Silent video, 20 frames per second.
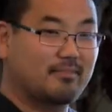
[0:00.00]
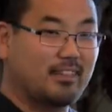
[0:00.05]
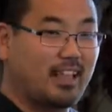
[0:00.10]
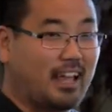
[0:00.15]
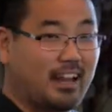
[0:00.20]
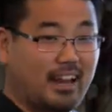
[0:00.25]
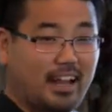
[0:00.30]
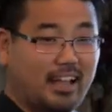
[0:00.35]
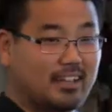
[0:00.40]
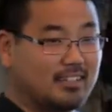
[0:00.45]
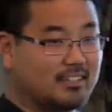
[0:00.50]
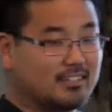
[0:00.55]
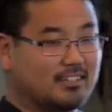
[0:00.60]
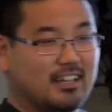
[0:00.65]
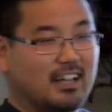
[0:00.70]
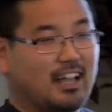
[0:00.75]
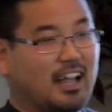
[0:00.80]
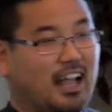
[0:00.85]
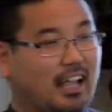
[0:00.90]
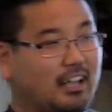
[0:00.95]
And
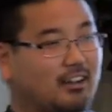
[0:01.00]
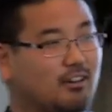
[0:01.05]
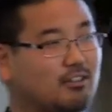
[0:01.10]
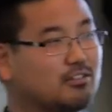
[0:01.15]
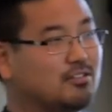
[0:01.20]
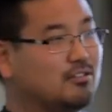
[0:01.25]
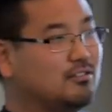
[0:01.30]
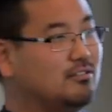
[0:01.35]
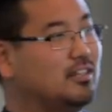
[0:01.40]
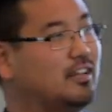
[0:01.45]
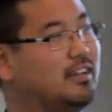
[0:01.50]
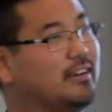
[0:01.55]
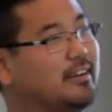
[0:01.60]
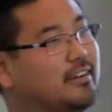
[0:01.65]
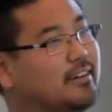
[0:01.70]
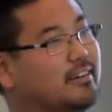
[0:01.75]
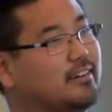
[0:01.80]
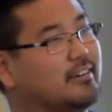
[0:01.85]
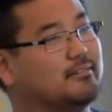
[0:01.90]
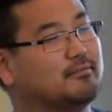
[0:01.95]
I go to
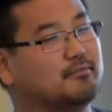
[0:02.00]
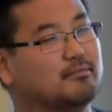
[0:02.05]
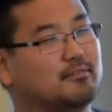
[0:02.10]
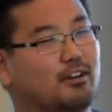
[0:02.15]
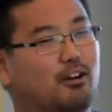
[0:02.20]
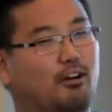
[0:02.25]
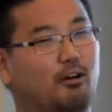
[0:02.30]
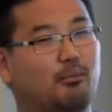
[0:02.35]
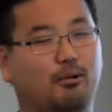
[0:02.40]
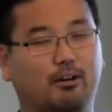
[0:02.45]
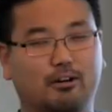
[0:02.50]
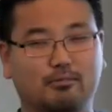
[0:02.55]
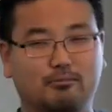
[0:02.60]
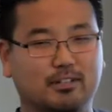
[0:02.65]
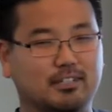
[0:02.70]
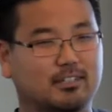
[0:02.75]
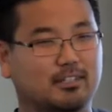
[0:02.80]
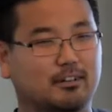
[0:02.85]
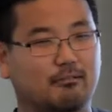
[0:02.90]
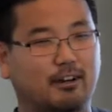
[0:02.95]
their obon
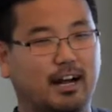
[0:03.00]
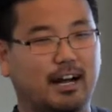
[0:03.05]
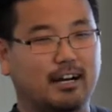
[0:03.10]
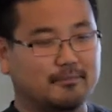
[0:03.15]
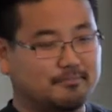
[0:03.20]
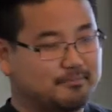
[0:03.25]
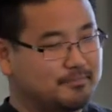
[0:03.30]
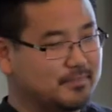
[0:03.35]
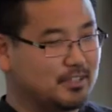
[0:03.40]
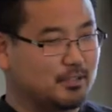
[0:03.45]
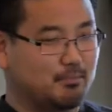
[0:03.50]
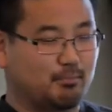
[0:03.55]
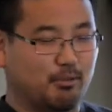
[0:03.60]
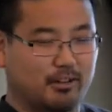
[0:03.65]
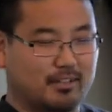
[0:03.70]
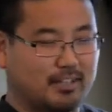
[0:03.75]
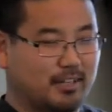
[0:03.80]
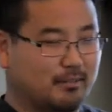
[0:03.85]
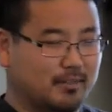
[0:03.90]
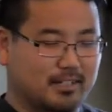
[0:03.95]
once in a while,
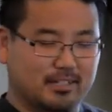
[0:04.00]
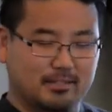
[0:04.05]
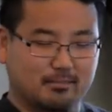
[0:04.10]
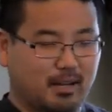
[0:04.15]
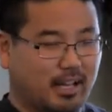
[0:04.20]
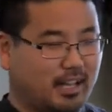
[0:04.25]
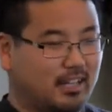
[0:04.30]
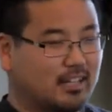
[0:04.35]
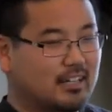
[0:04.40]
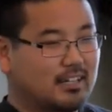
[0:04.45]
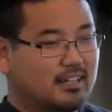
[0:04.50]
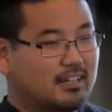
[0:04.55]
support them, because my